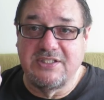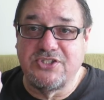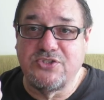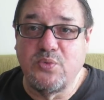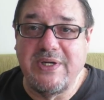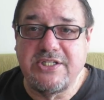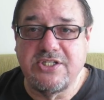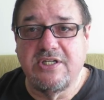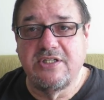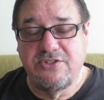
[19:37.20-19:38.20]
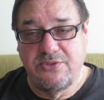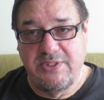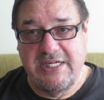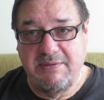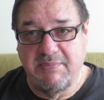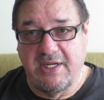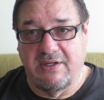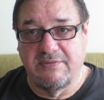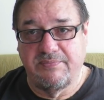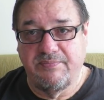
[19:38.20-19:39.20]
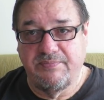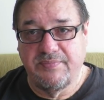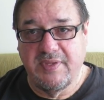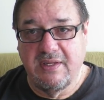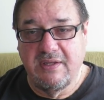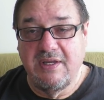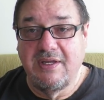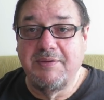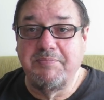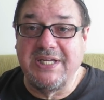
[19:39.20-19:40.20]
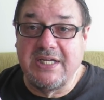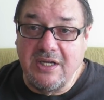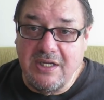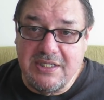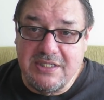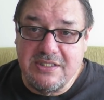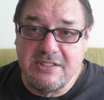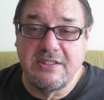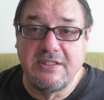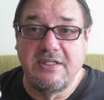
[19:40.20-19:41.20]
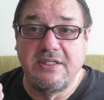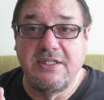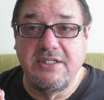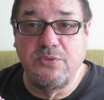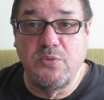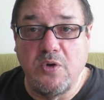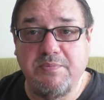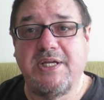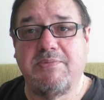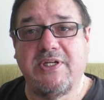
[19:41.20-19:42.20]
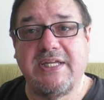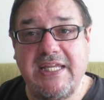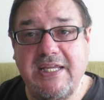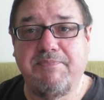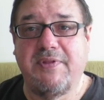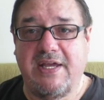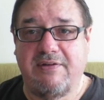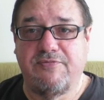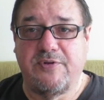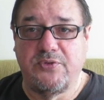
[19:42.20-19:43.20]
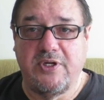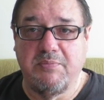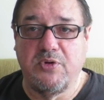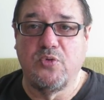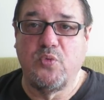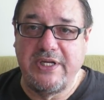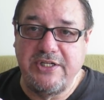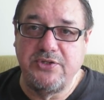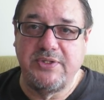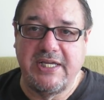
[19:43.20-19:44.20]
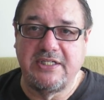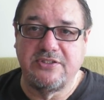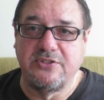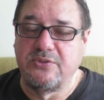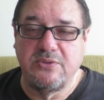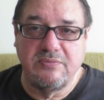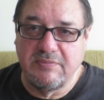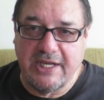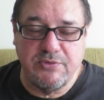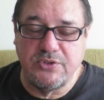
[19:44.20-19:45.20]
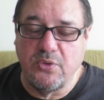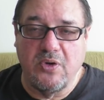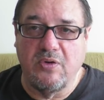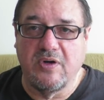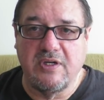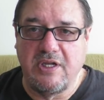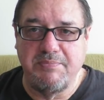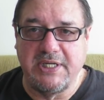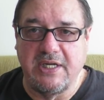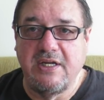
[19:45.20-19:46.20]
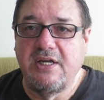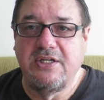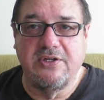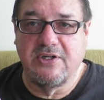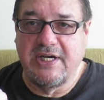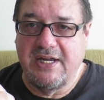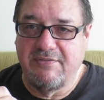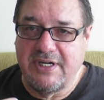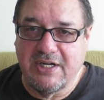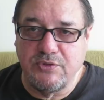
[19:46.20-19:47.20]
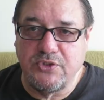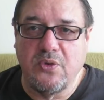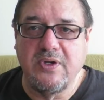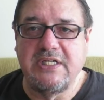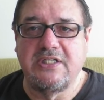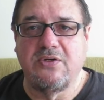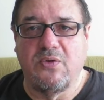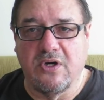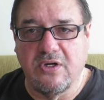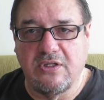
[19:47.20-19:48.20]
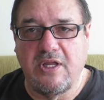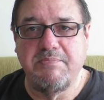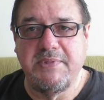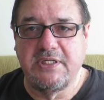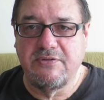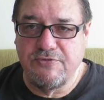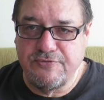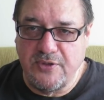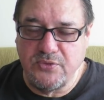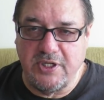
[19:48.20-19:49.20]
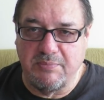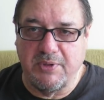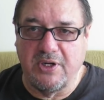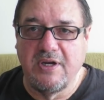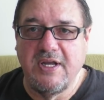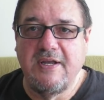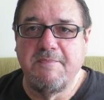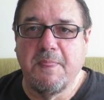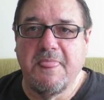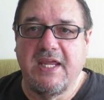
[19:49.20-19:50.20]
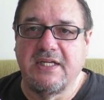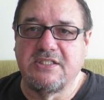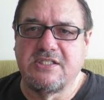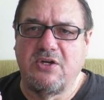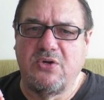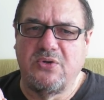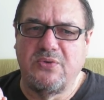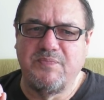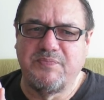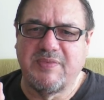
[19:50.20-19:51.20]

is switched to email, because you won't be able to keep that phone number when you get to Ecuador or Colombia. You're going to have an Ecuadorian or Colombian phone number. And so